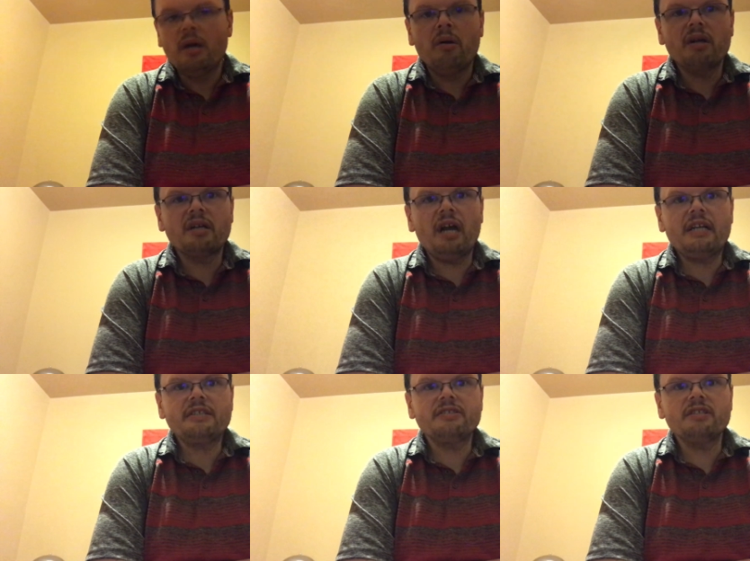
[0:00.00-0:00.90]
what
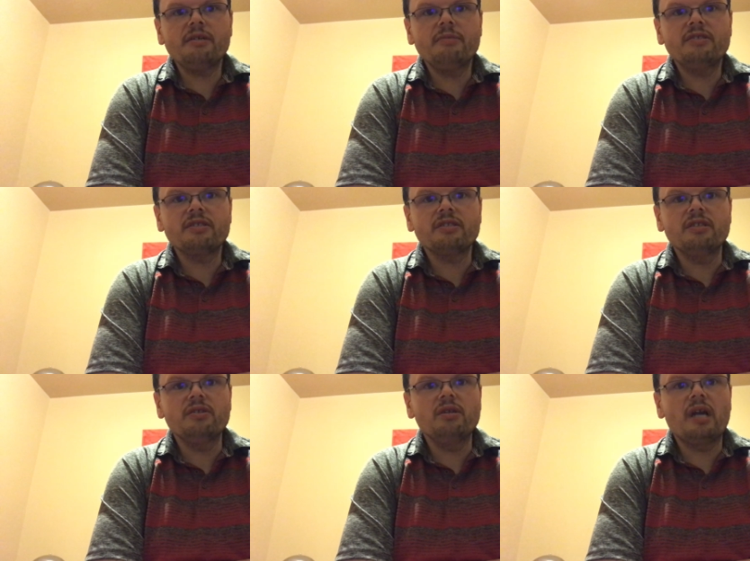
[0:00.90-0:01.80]
kind of style music
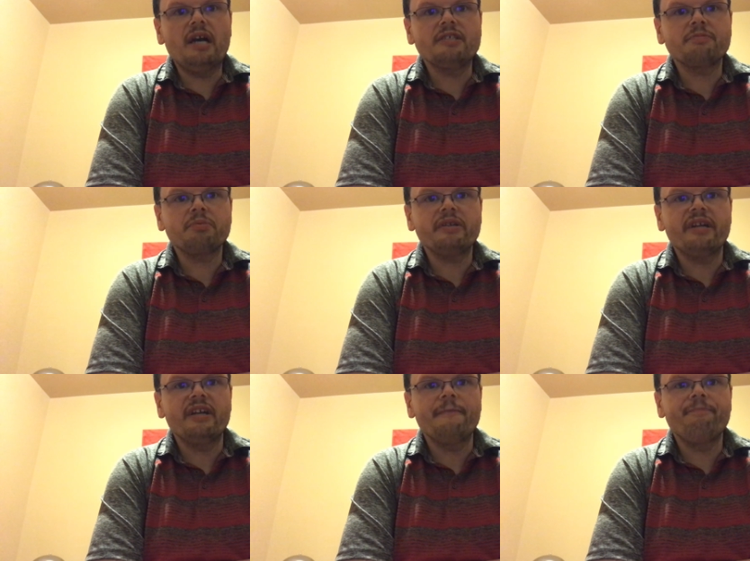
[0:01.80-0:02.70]
do you guys play?